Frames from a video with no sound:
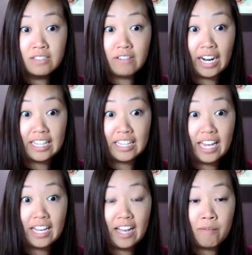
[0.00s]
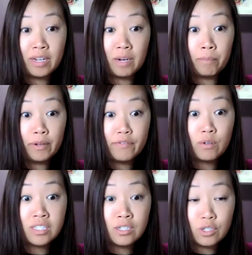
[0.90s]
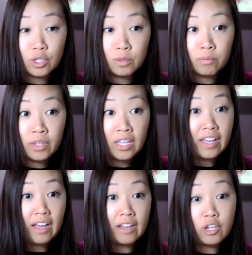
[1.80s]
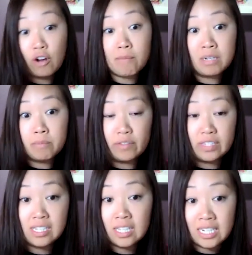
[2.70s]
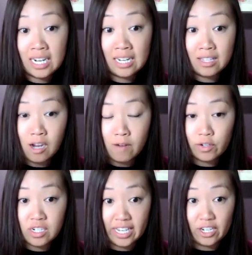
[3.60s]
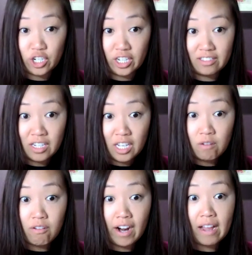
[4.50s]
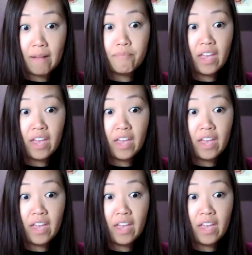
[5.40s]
right like i'm going to put folks in zoom you know i'm going to be facilitating this conversation right?